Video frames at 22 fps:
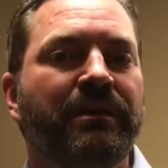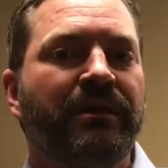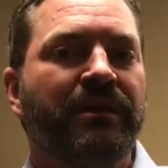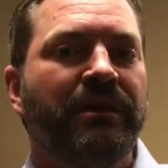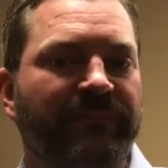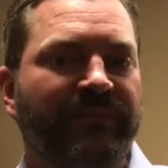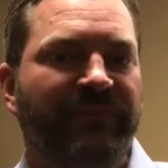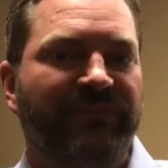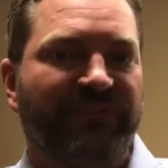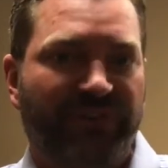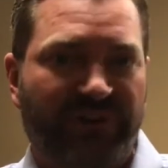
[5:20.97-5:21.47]

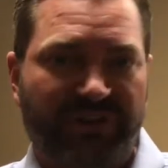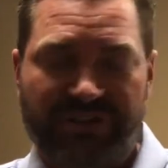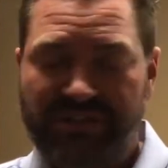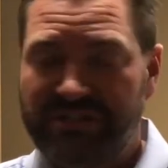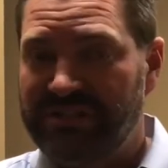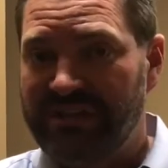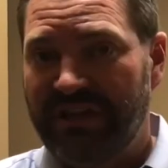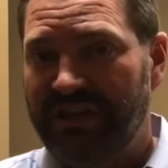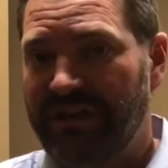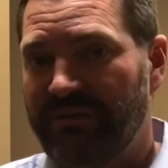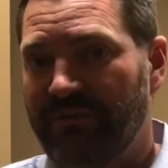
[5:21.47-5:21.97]
versus
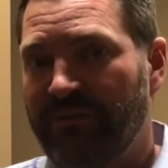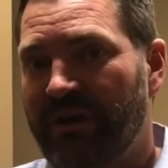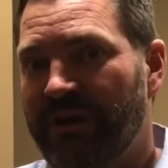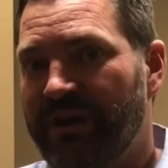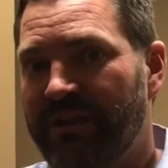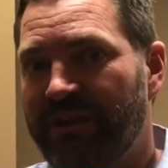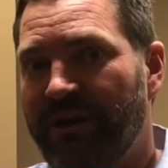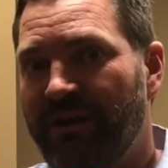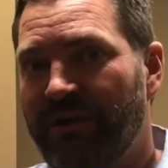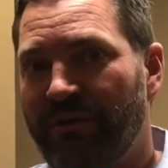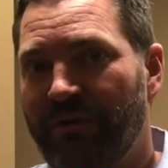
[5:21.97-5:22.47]
getting one at
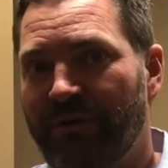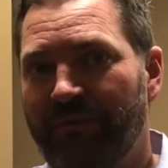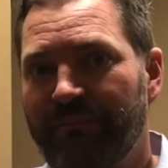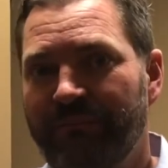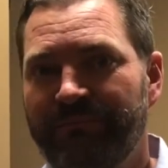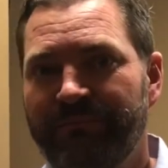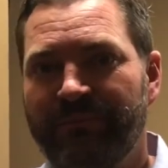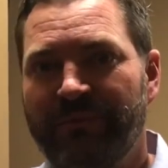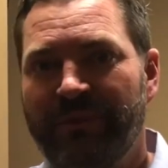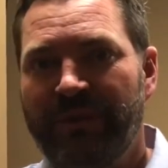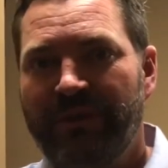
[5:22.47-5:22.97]
the
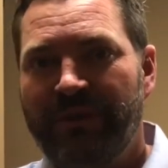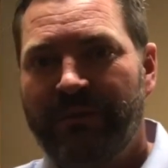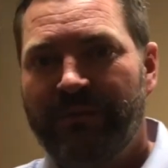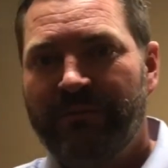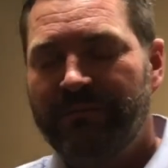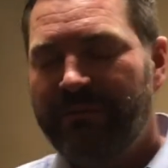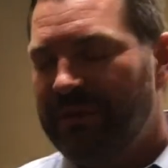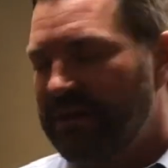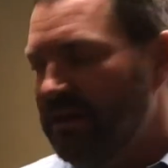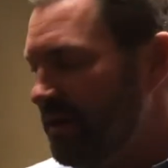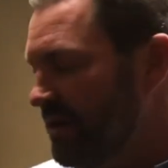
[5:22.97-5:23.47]
home,
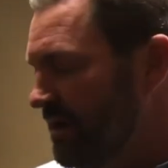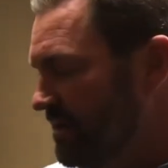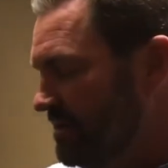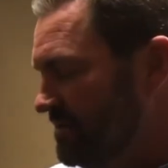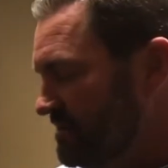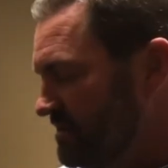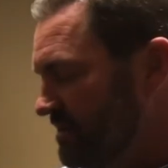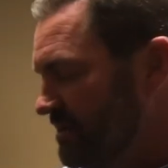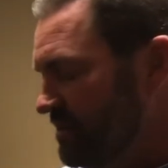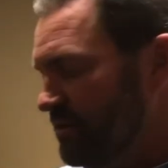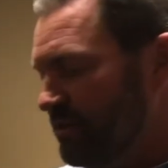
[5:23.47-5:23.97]

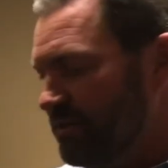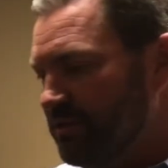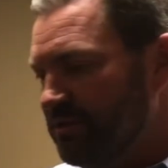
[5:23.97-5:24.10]
because